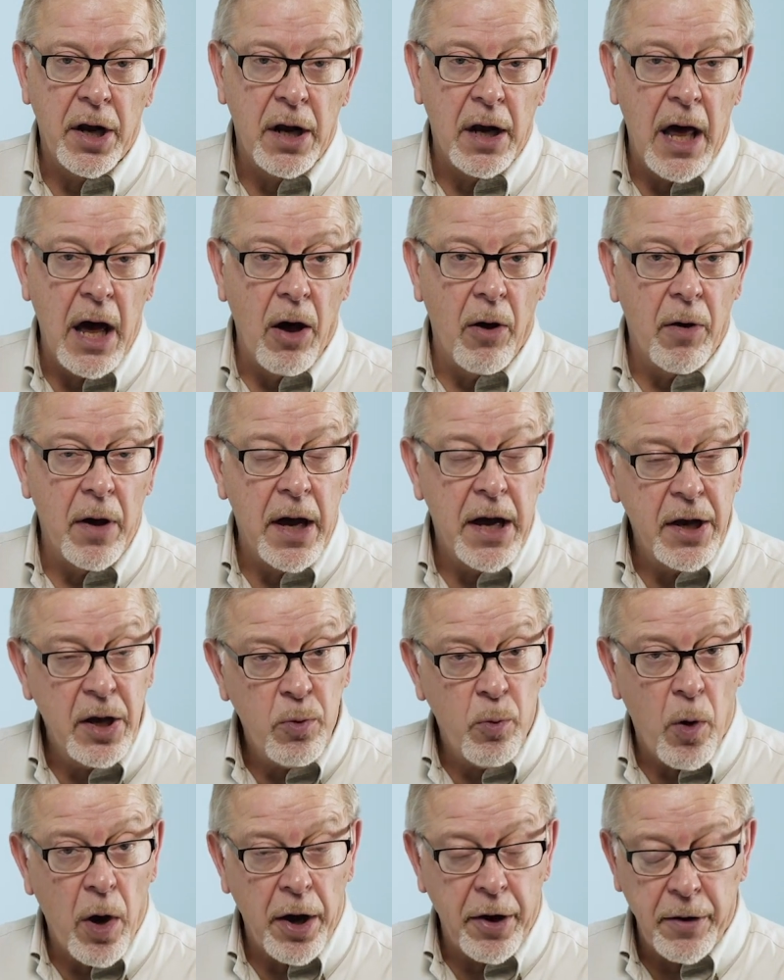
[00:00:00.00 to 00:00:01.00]
allow any
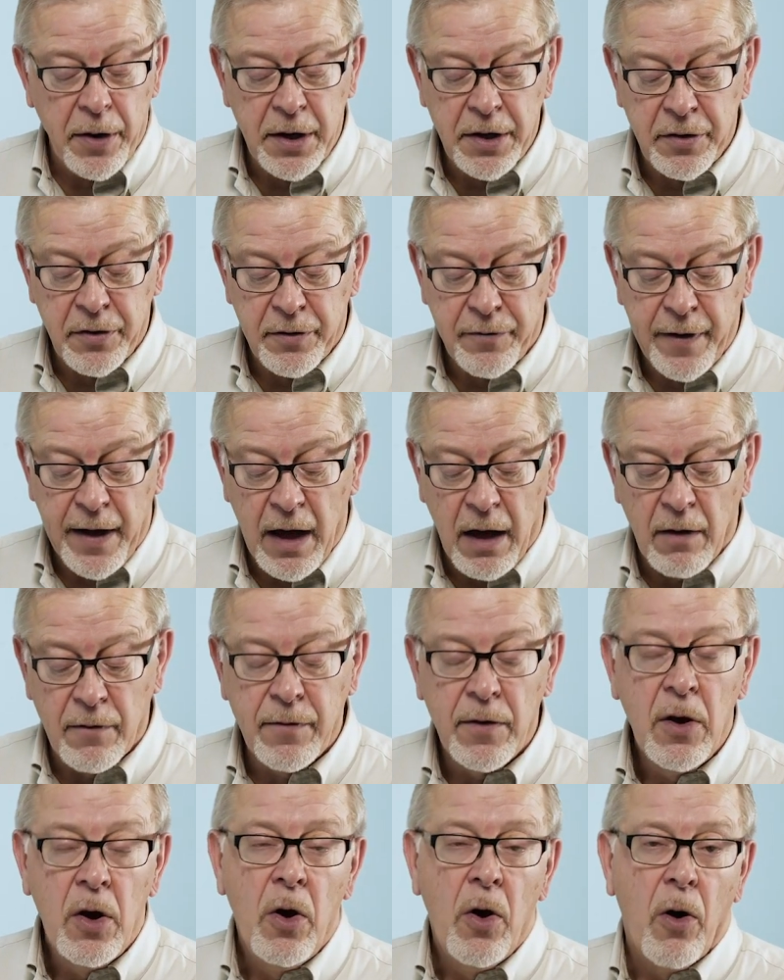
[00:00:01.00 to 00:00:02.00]
water into the
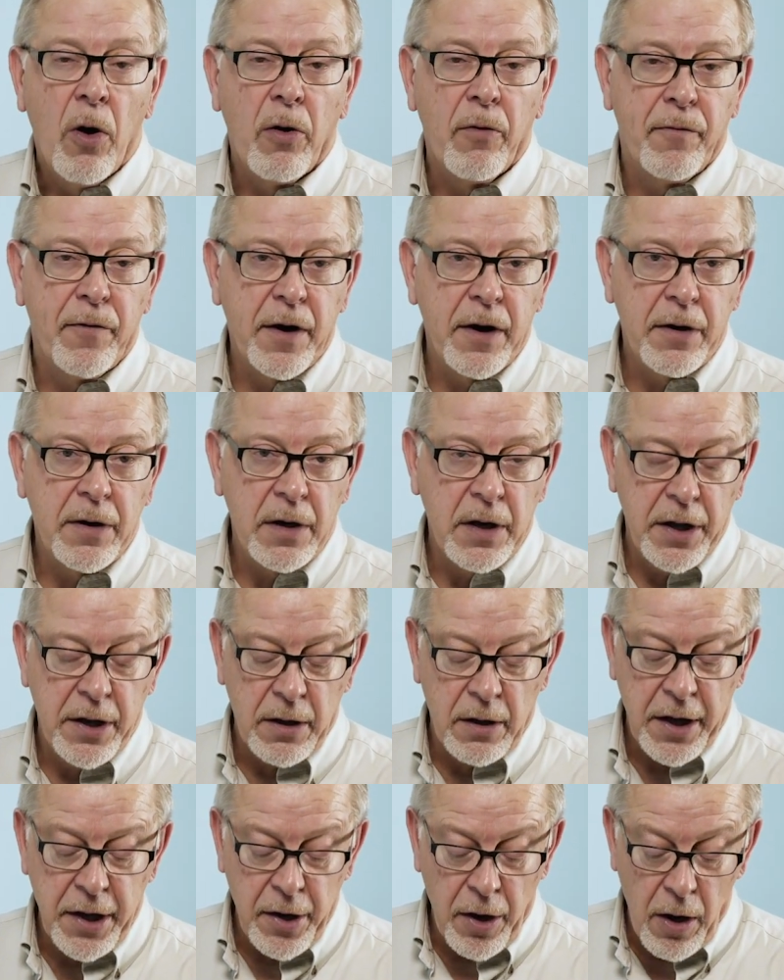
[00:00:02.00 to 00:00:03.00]
valve or very
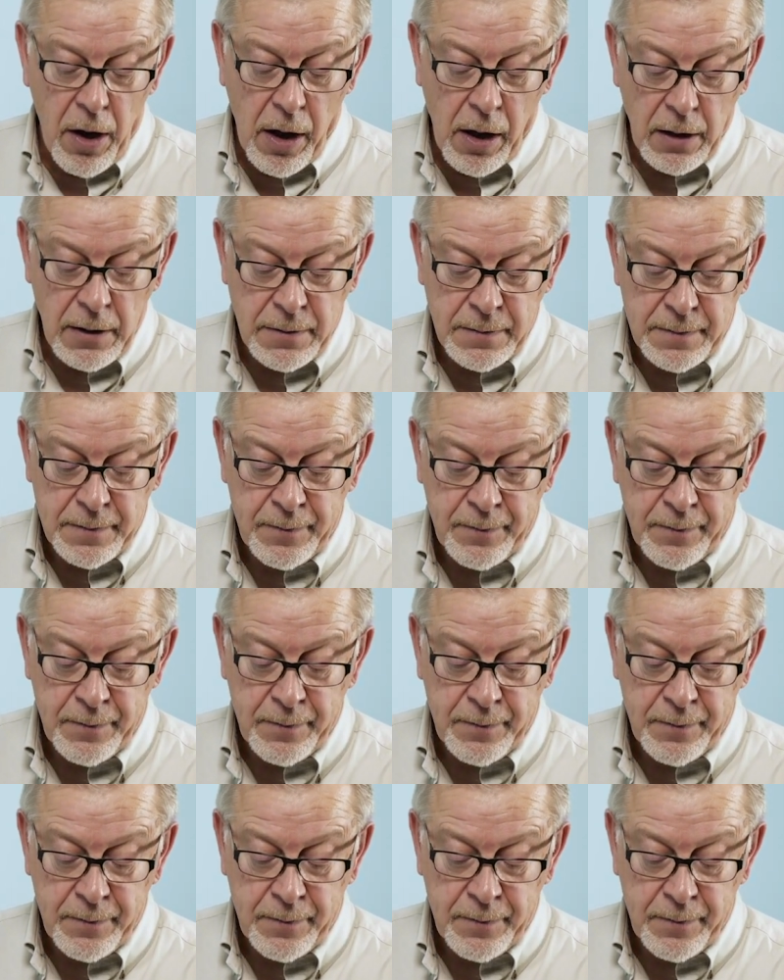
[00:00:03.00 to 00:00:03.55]
little at all.